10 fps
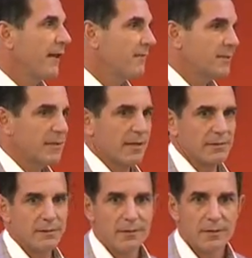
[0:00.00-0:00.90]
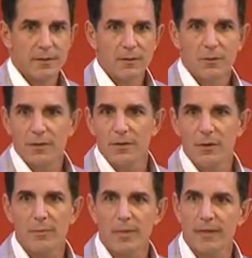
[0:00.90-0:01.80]
Amazon, with
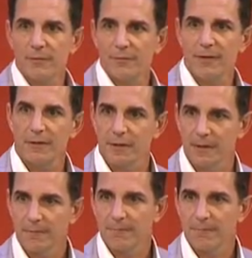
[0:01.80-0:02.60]
nobody interfering.